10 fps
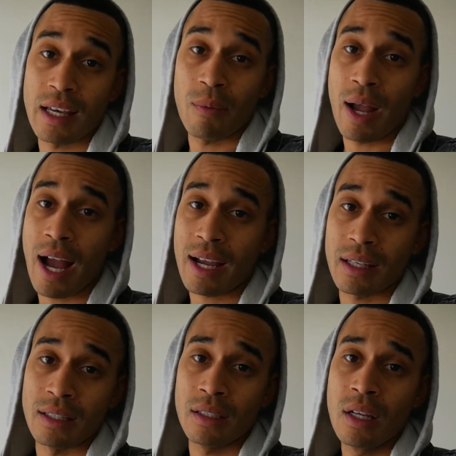That way I
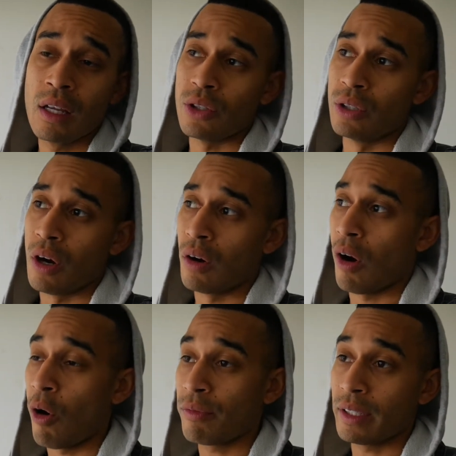can,
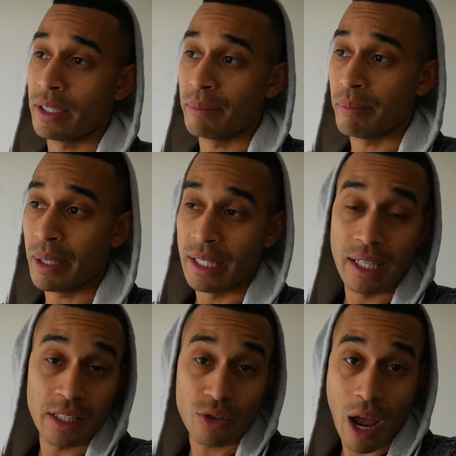hopefully beat
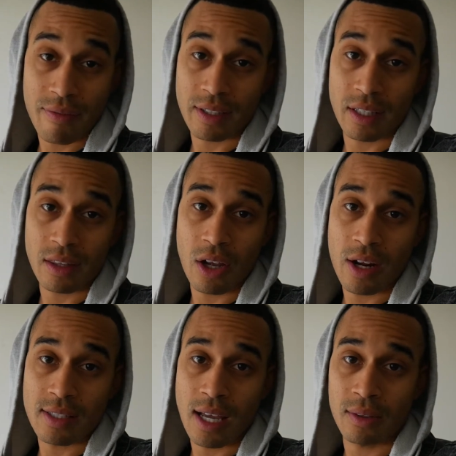any traffic that there
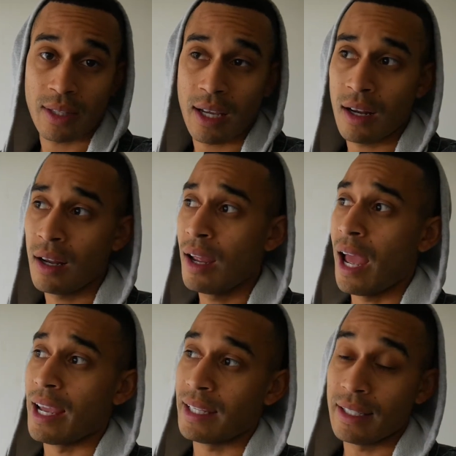is out there
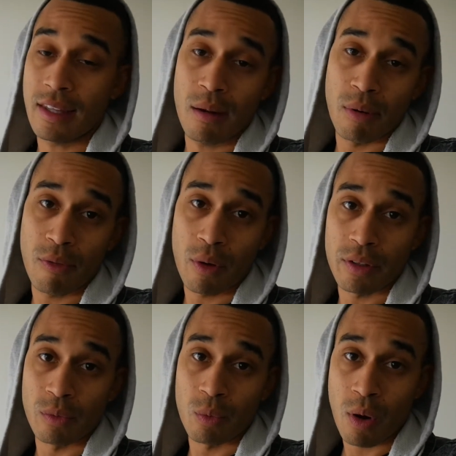and get there before
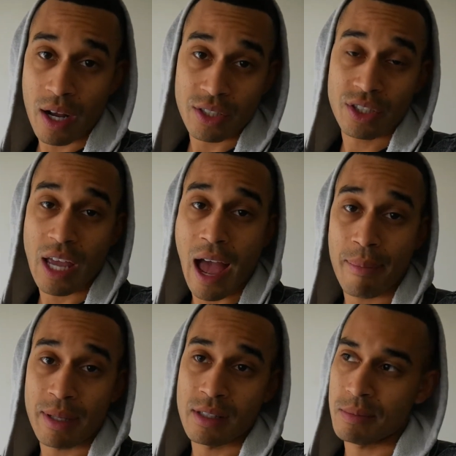the rush
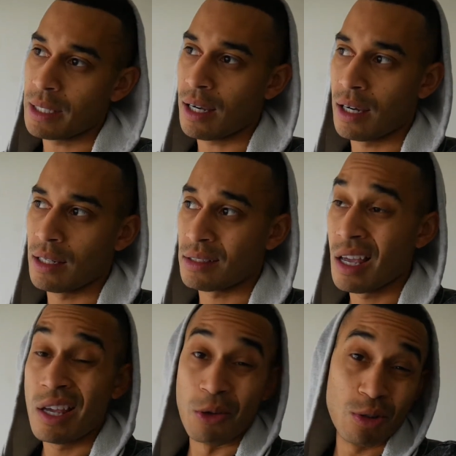happens, because
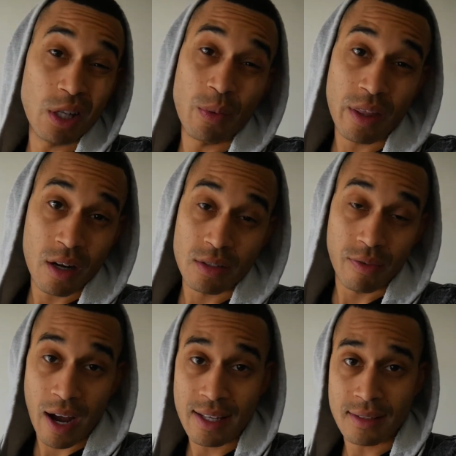usually when there's
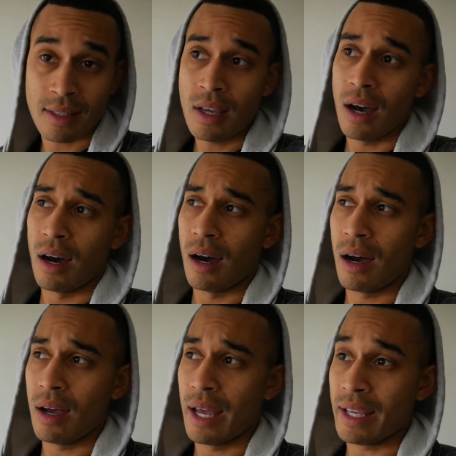fights,
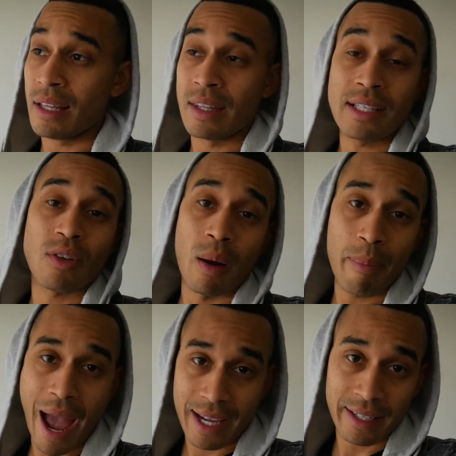they start
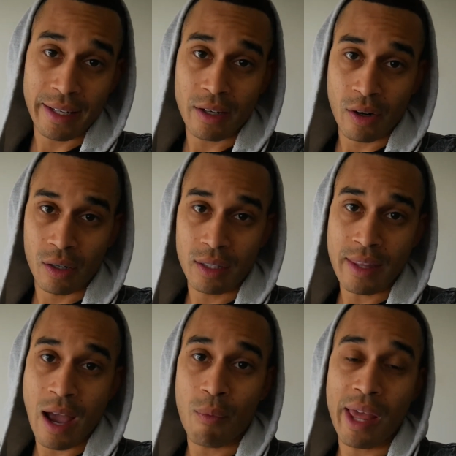packing in early.
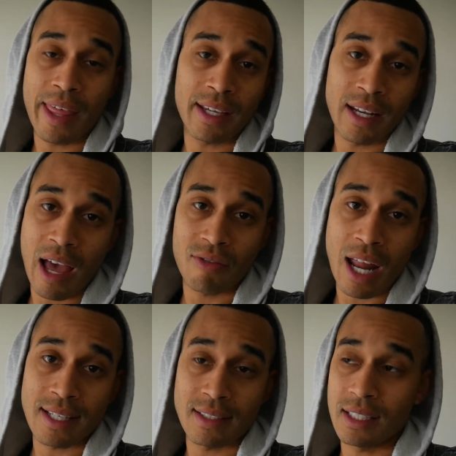That way they can have
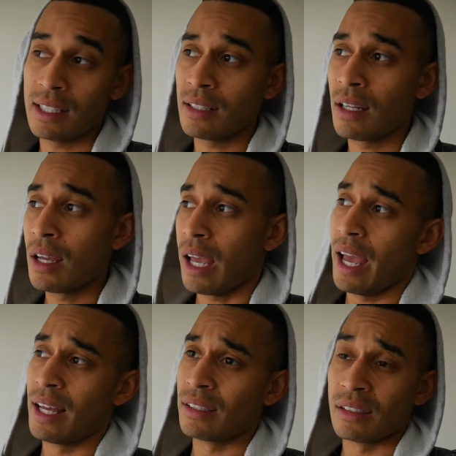nice seating.
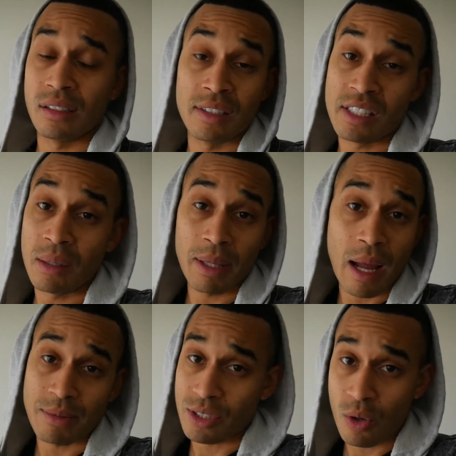And legitimately,
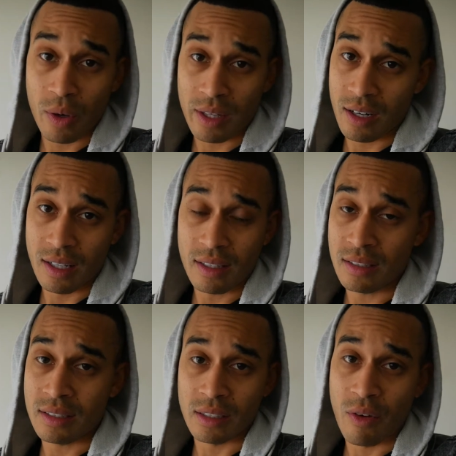I'm just going there
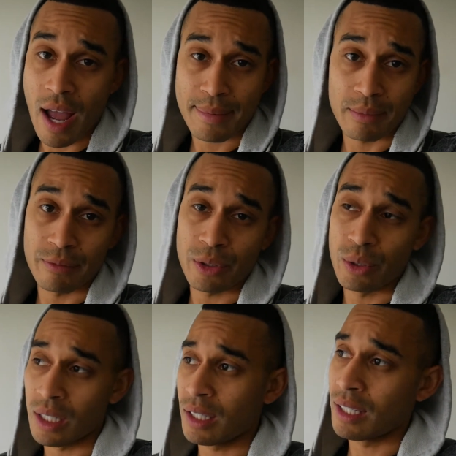to grab some
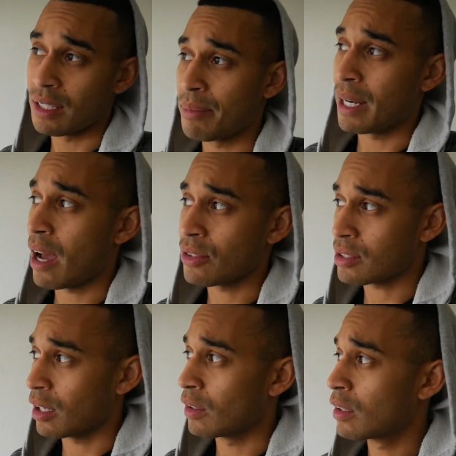food and then dipping out.
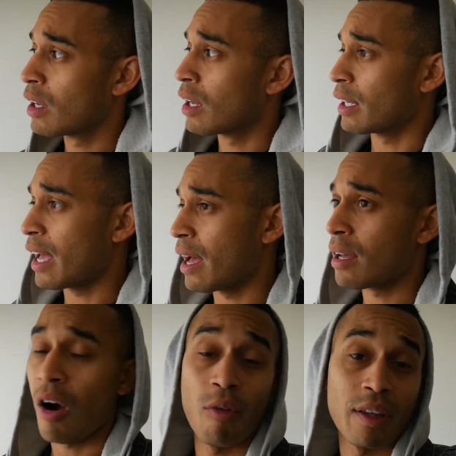So yeah,
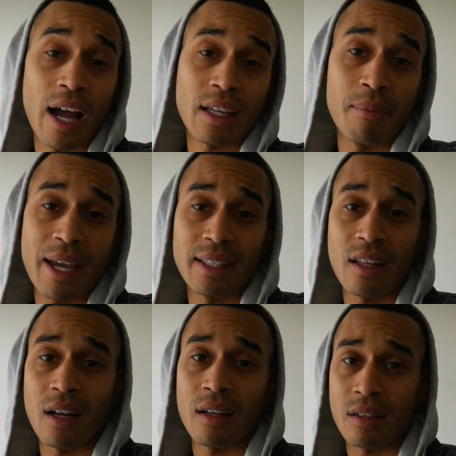hopefully I can make it
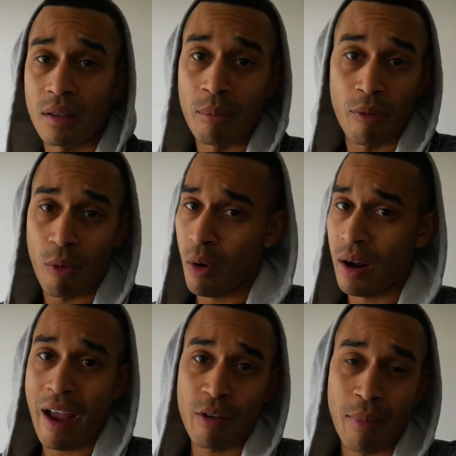there before
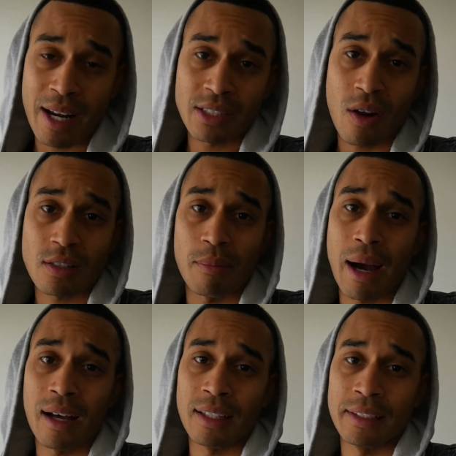everybody starts to
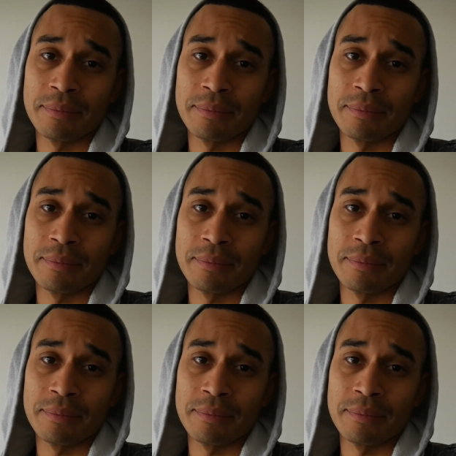pile in.